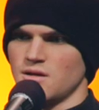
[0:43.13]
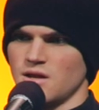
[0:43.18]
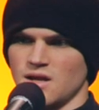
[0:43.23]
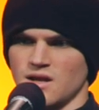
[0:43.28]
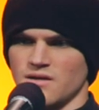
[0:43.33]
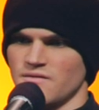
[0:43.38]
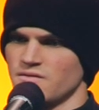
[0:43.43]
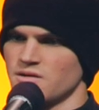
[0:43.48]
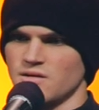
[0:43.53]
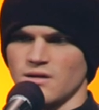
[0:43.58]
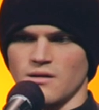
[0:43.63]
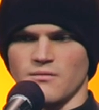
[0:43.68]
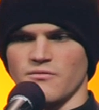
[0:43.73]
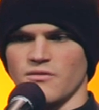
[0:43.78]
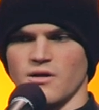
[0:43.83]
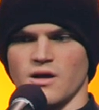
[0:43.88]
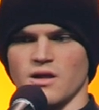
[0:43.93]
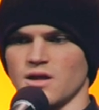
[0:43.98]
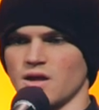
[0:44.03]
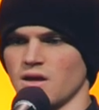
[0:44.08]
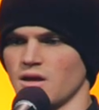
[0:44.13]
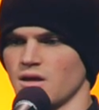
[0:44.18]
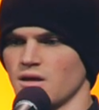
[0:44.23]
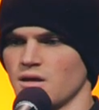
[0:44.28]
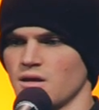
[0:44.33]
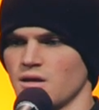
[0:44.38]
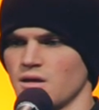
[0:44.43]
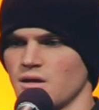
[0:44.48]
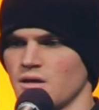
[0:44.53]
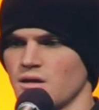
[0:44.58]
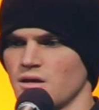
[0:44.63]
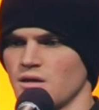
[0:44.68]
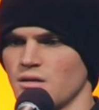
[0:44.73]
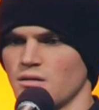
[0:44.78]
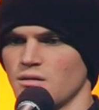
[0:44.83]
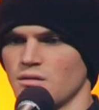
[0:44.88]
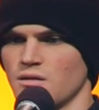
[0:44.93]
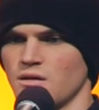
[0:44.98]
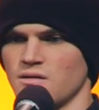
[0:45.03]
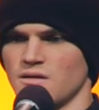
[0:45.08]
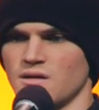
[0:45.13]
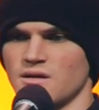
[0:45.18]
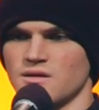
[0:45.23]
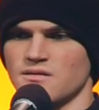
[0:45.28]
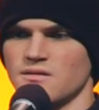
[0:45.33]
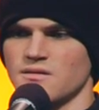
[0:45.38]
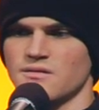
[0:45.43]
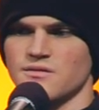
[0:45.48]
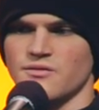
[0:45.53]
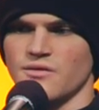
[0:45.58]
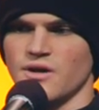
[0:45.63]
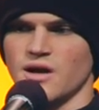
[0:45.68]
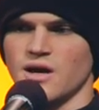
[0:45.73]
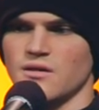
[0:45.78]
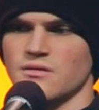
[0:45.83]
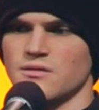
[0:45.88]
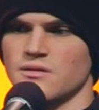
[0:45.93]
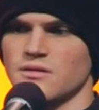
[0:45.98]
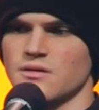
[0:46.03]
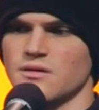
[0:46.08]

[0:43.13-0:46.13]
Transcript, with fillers: I never stop falling. And then I see the ground.